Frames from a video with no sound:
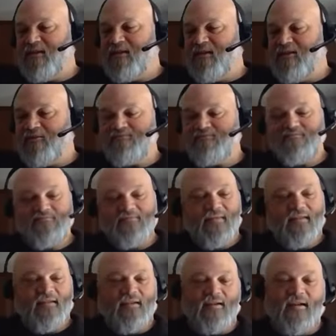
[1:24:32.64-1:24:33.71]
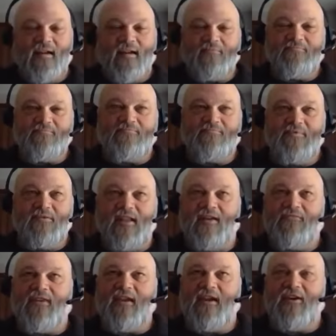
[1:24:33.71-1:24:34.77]
you know, uh, I
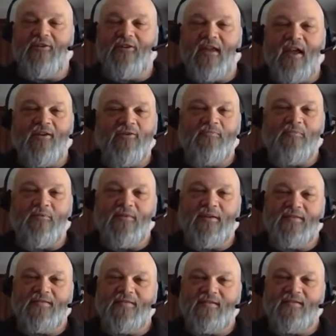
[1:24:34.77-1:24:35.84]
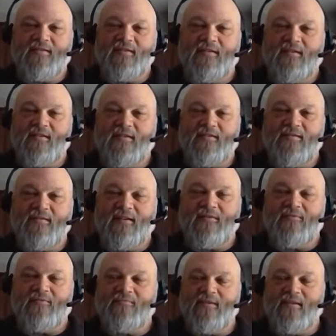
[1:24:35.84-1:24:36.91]
love to hear counterpoints, and uh, you
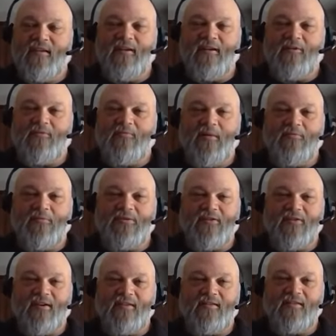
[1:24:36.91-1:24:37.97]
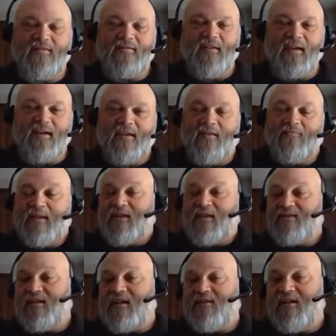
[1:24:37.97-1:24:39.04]
know, and hear other people's thoughts. And that, I mean,
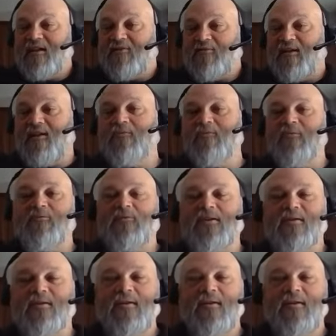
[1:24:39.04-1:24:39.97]
that's the idea, right? We want to